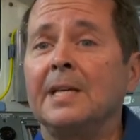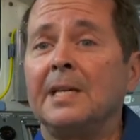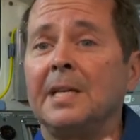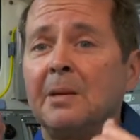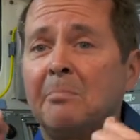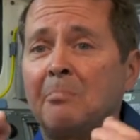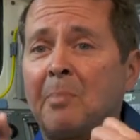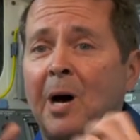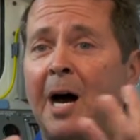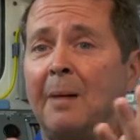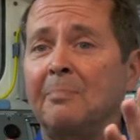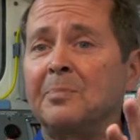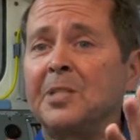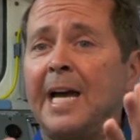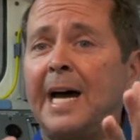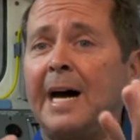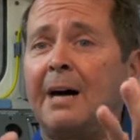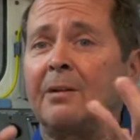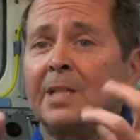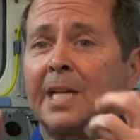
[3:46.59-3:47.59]
it popped
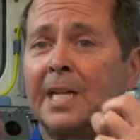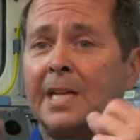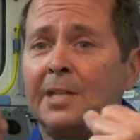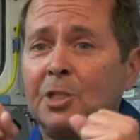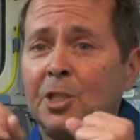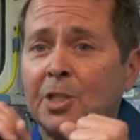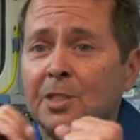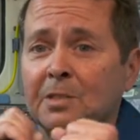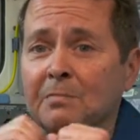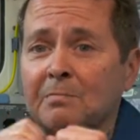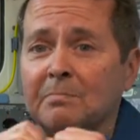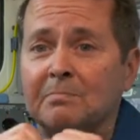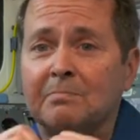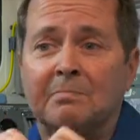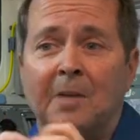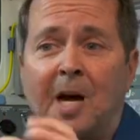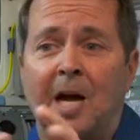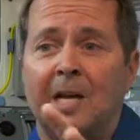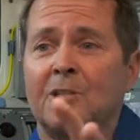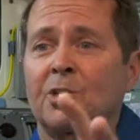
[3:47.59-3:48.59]
out, and just
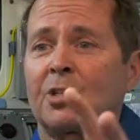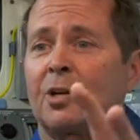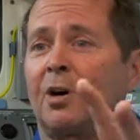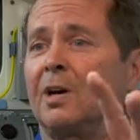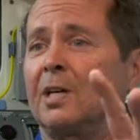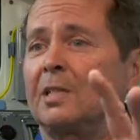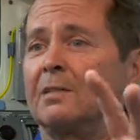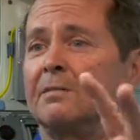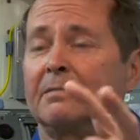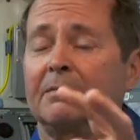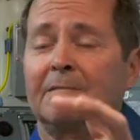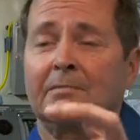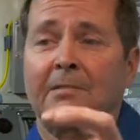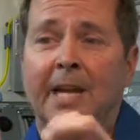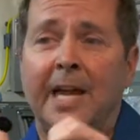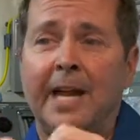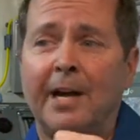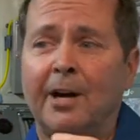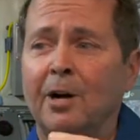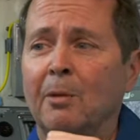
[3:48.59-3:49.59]
I saw it
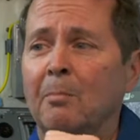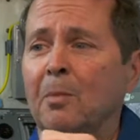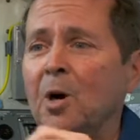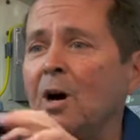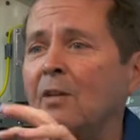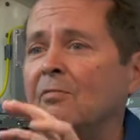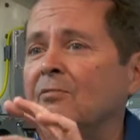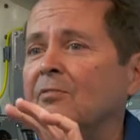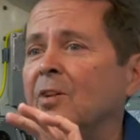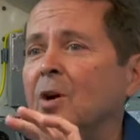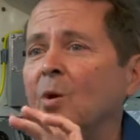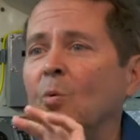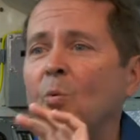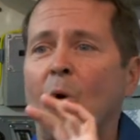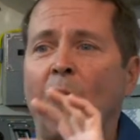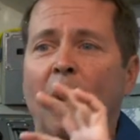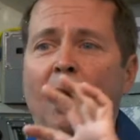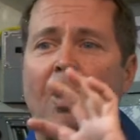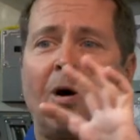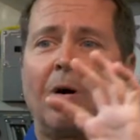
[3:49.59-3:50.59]
carom off a
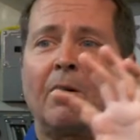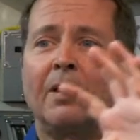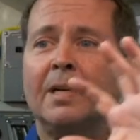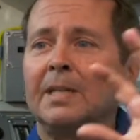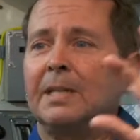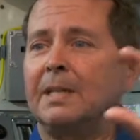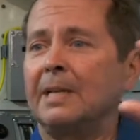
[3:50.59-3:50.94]
wall,